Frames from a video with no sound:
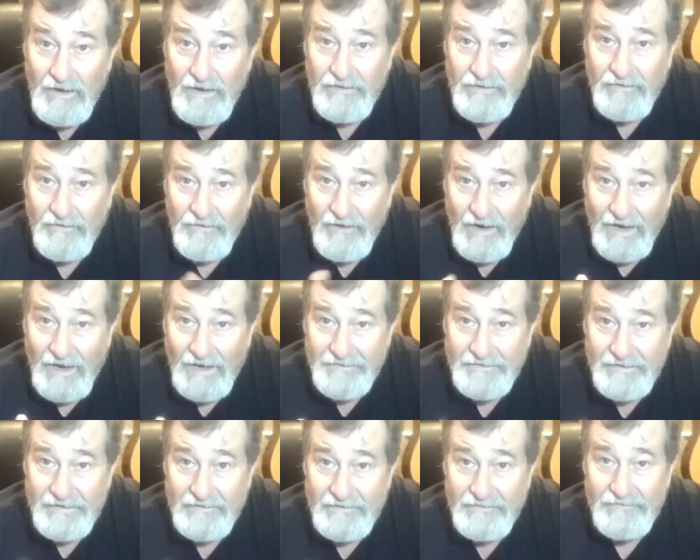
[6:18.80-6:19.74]
your
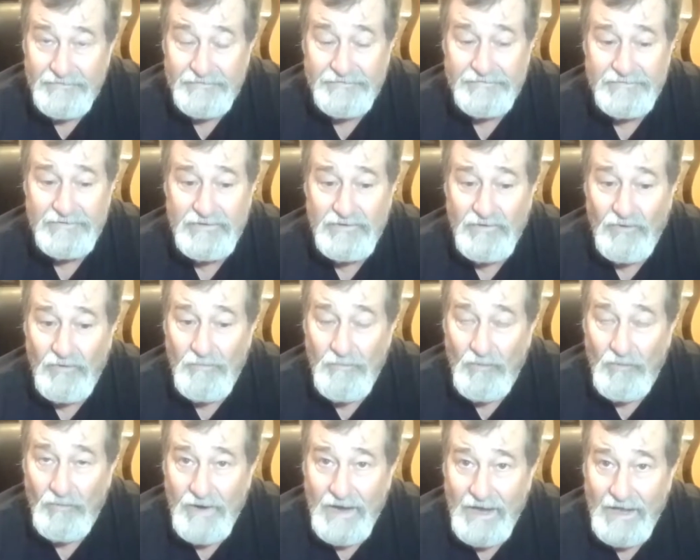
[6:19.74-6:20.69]
ideals, your
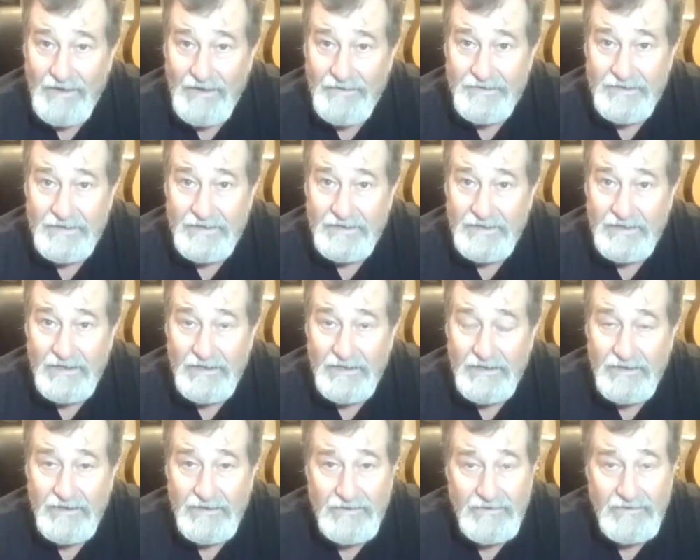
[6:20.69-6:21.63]
morality,
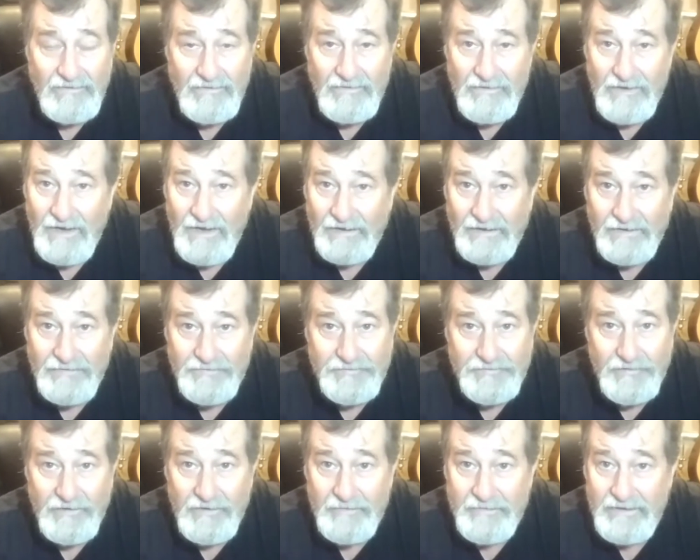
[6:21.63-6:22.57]
you are not
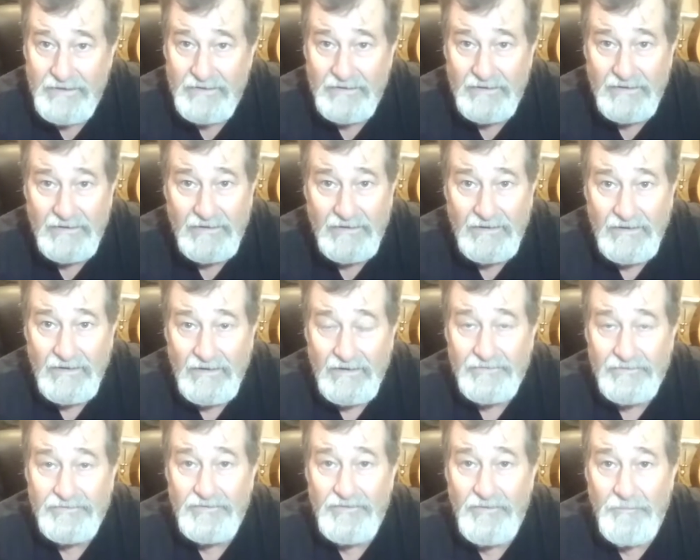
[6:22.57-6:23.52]
contributing
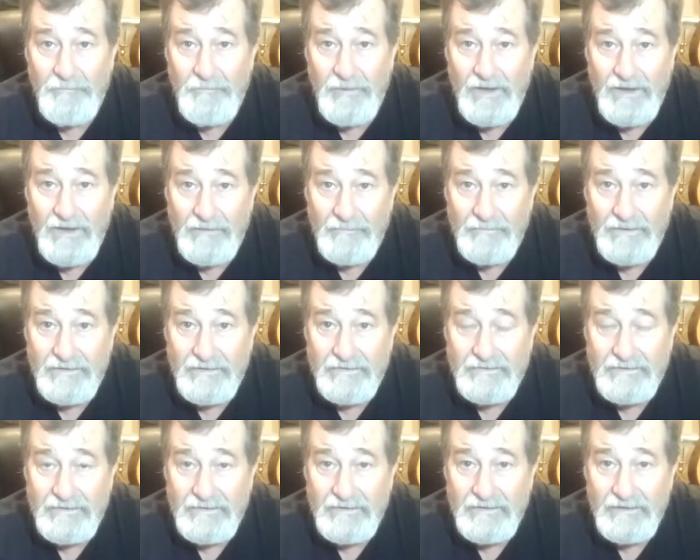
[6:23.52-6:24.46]
to the
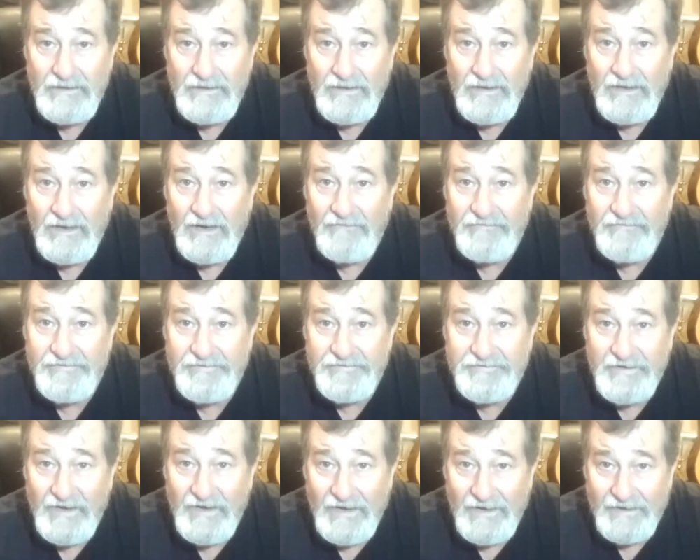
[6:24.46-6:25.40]
betterment of
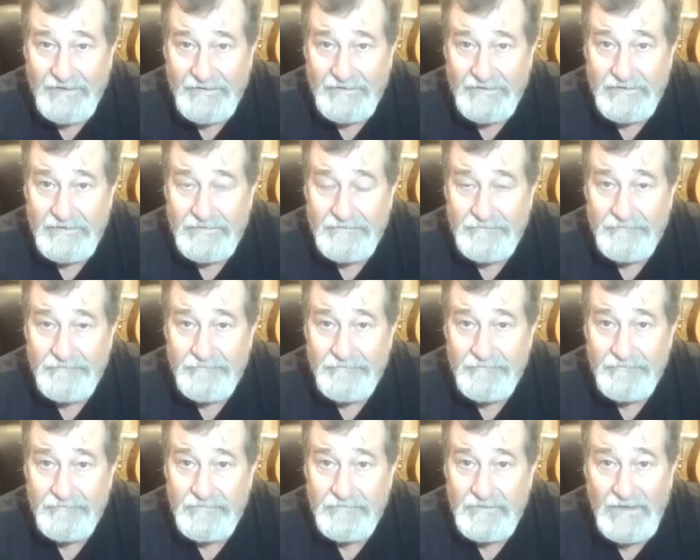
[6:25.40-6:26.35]
society.
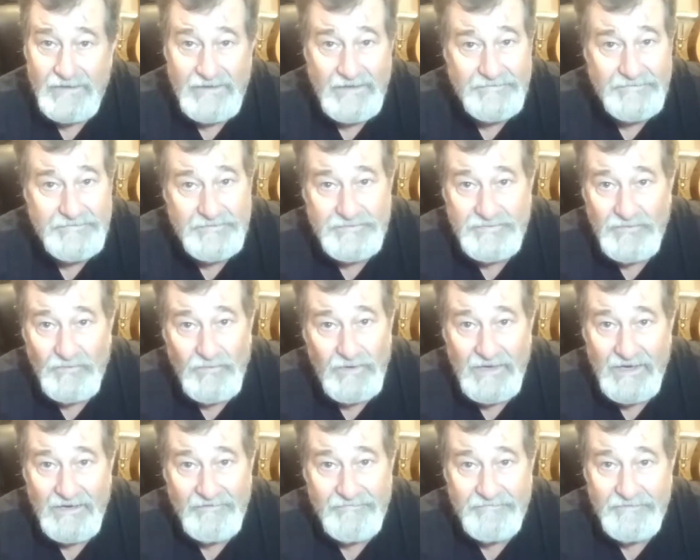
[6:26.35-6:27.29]
And that's just the
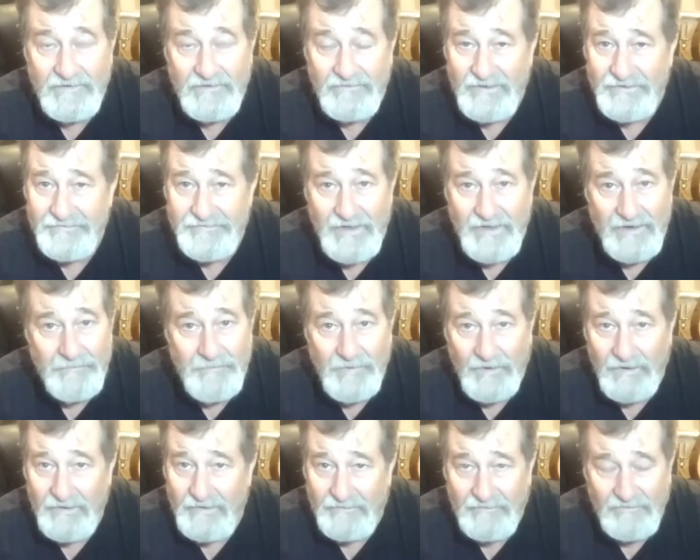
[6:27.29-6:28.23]
way I feel. That's not a
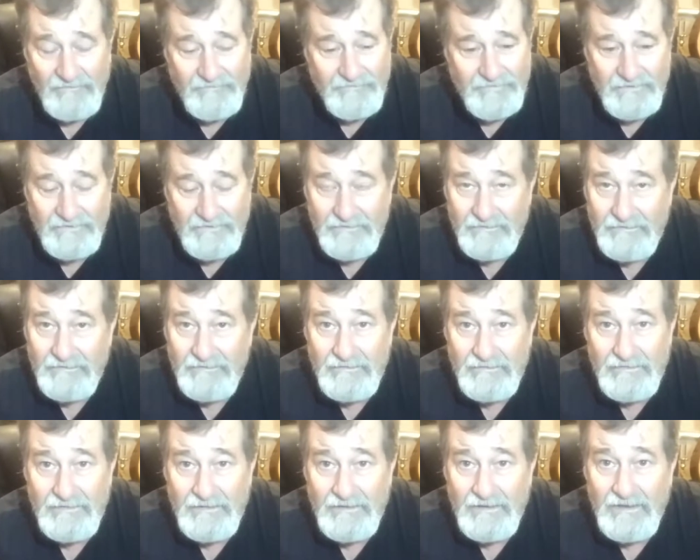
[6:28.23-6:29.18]
political view.
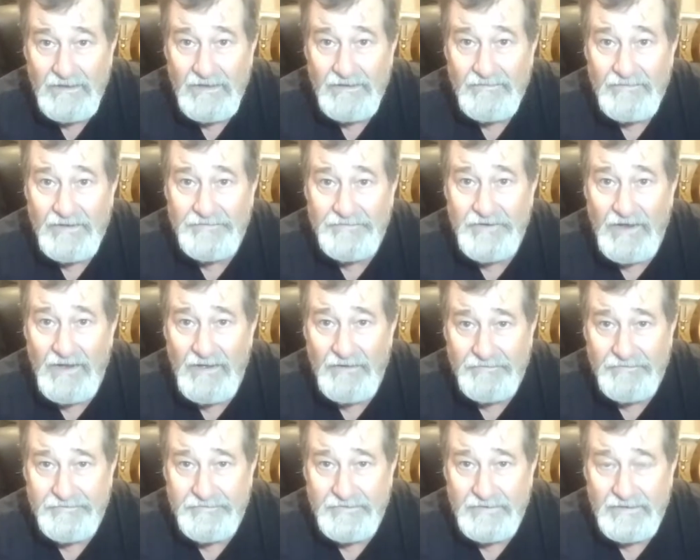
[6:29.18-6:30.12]
That's
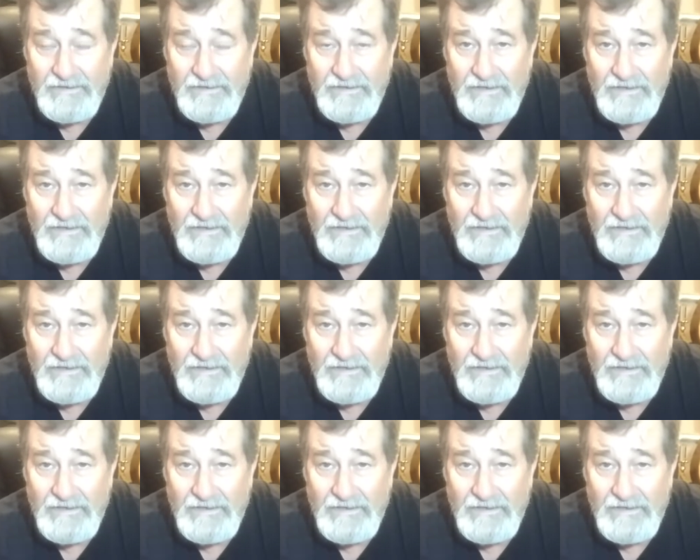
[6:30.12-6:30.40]
honesty.